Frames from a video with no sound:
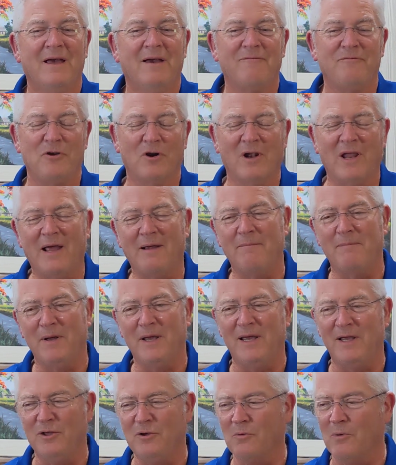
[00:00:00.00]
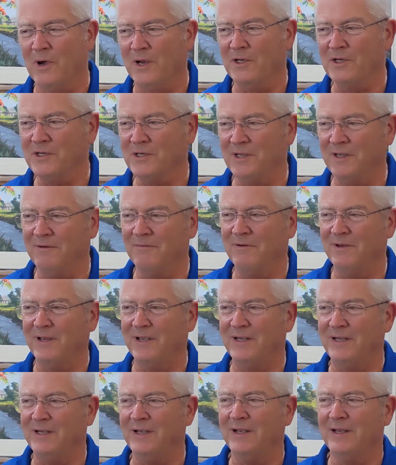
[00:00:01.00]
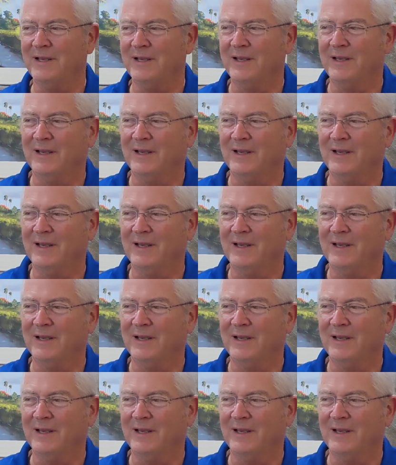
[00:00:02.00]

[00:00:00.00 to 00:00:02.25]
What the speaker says: If you're like me, you watch TV,